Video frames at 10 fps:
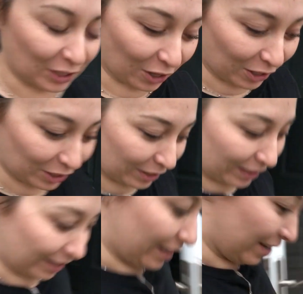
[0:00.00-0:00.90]
yard
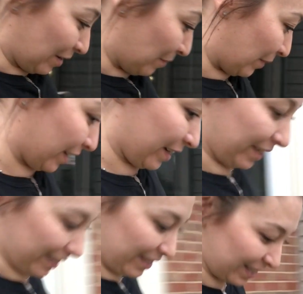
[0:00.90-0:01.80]

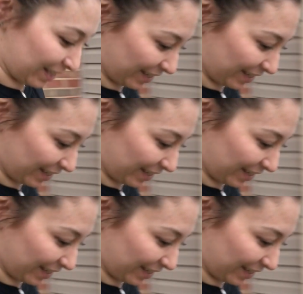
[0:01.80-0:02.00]
because